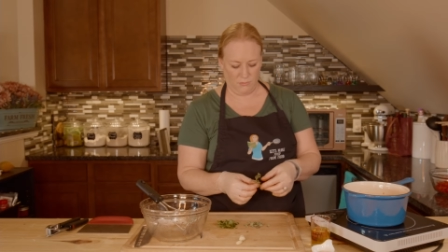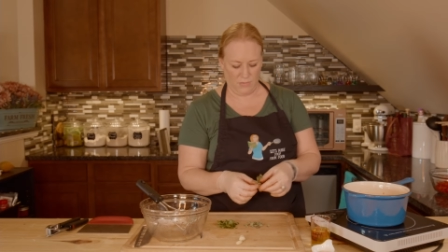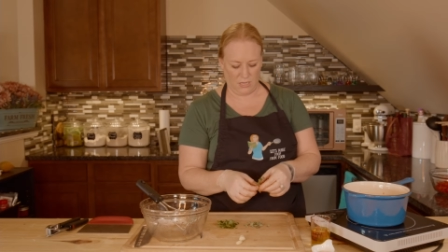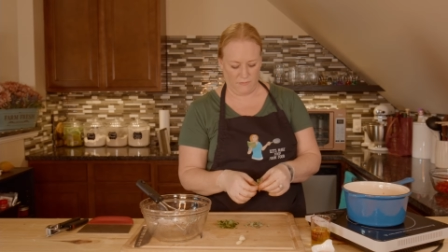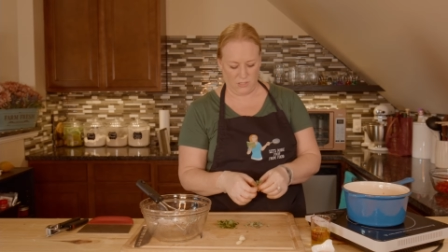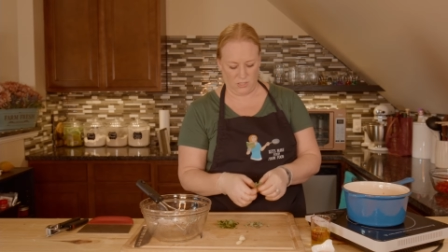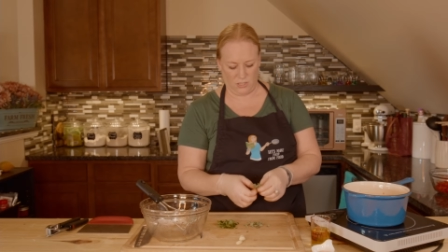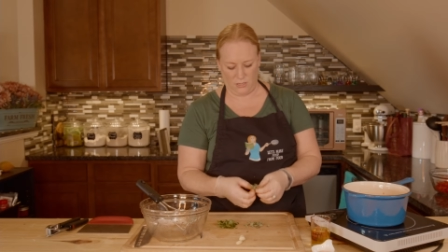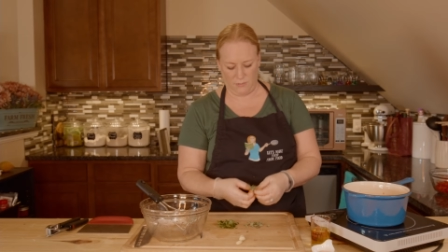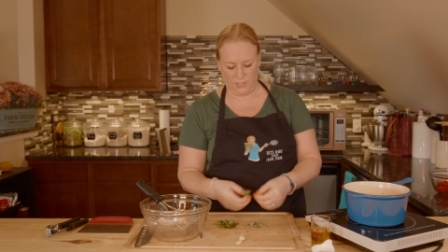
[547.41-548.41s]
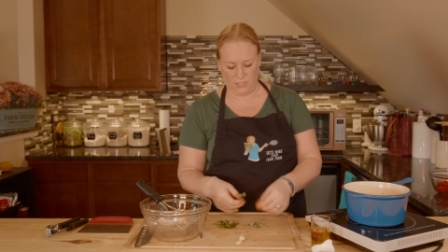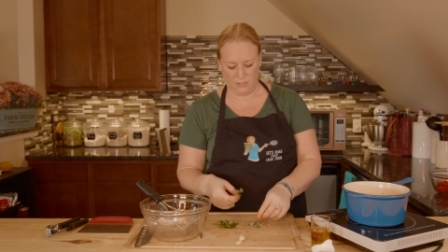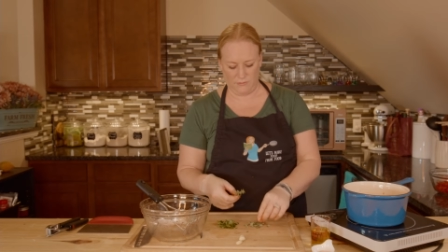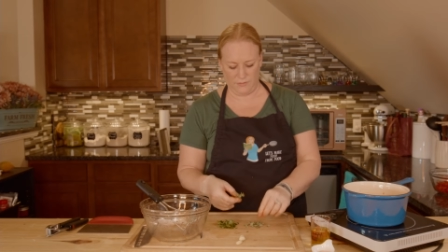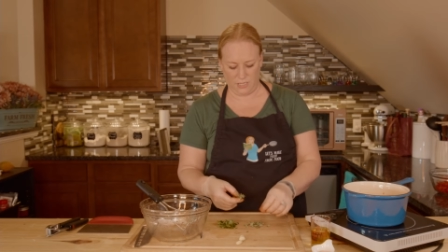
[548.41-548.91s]
can make a vegetarian
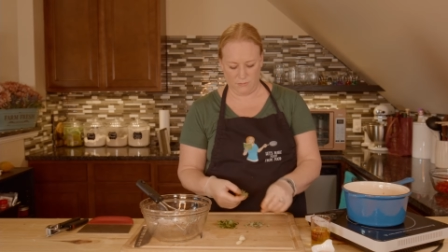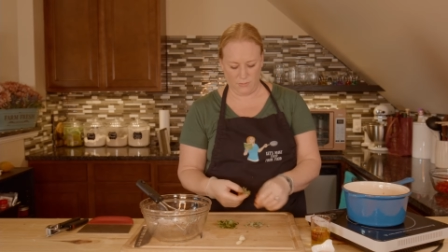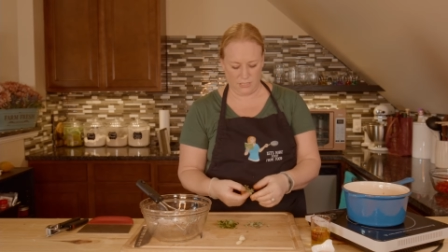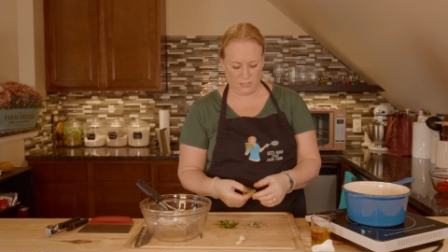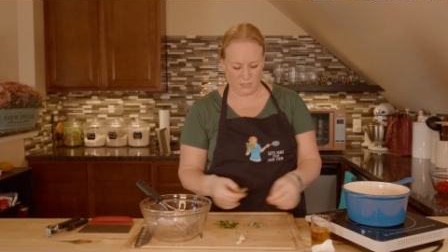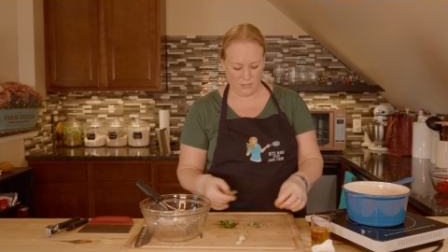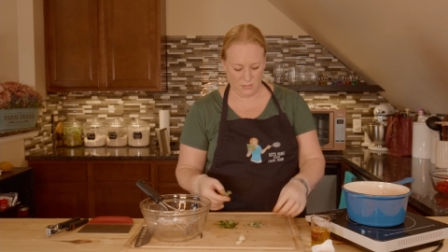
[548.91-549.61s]
pizza, vegan pizza.